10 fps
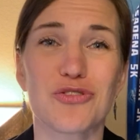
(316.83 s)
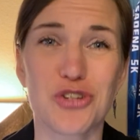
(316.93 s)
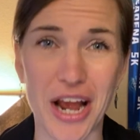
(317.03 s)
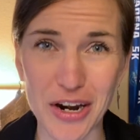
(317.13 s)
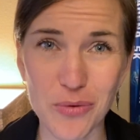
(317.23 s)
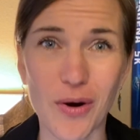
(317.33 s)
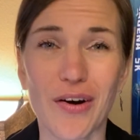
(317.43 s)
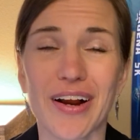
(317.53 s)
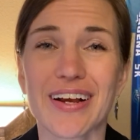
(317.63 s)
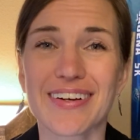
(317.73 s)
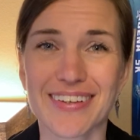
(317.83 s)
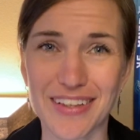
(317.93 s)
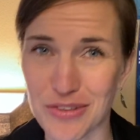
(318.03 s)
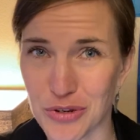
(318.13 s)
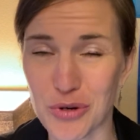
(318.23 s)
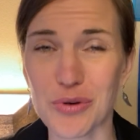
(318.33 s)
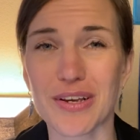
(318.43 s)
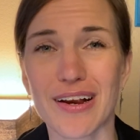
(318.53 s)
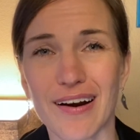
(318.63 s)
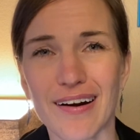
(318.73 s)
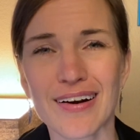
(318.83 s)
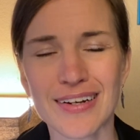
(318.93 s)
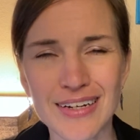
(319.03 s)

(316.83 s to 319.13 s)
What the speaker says: January, in the new year,